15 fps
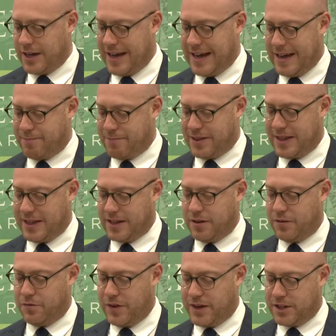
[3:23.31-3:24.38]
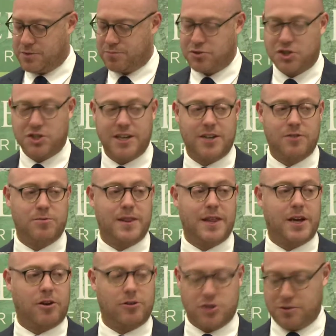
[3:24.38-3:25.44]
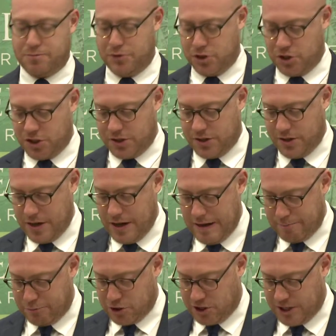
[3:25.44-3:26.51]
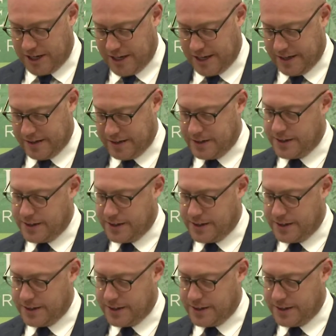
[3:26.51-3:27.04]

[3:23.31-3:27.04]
but then the defendants proceeded with their contribution proceeding.